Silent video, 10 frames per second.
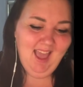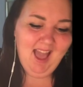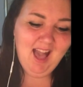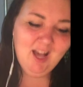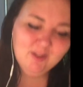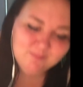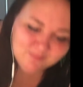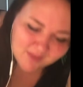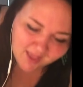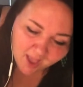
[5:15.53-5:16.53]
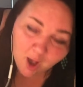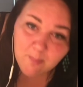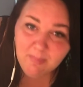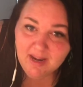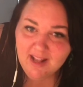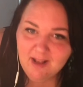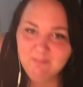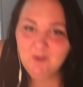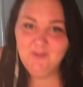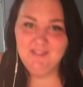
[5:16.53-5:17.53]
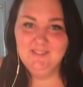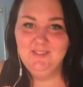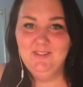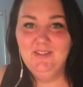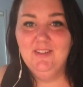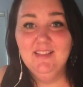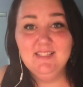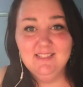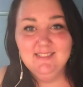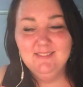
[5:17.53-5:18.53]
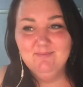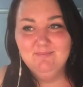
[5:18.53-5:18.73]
But I am going to, there's this,